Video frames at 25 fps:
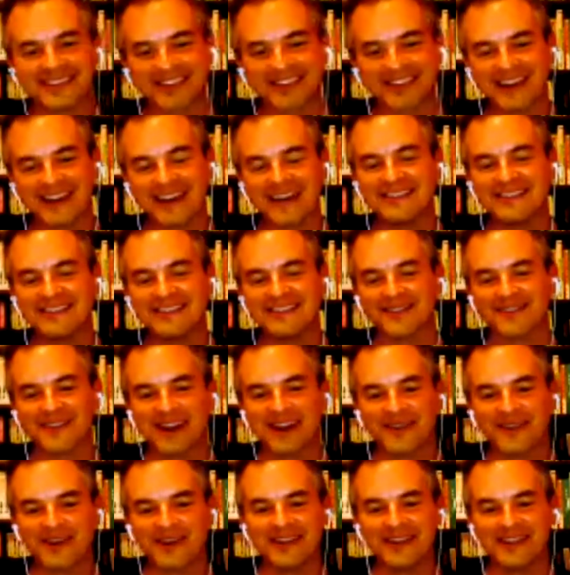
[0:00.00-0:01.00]
this, like, it
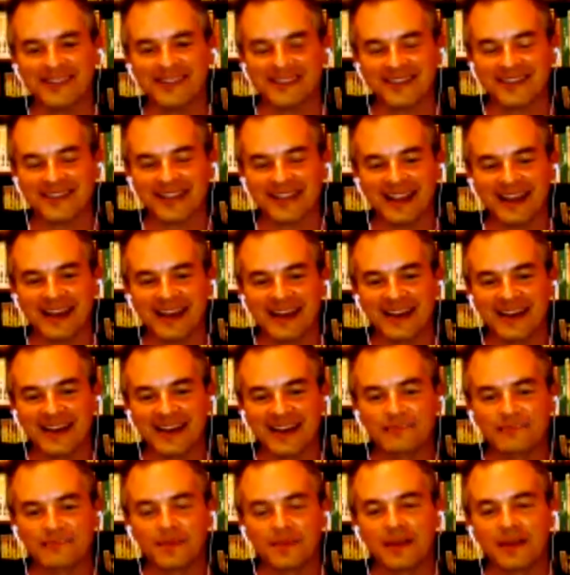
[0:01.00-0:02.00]
just ran away into this,
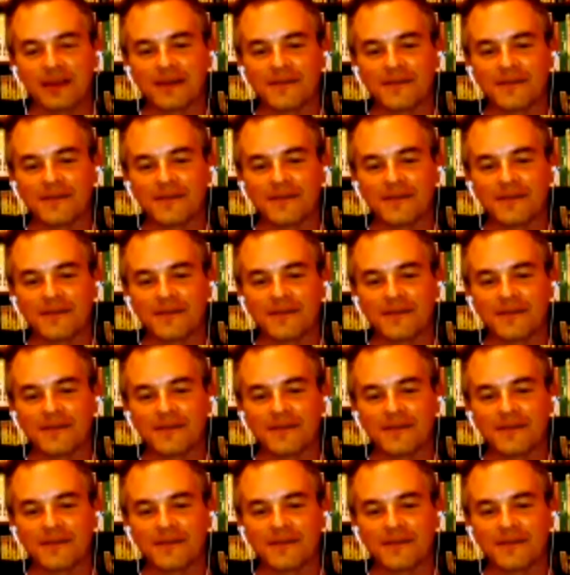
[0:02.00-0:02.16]
like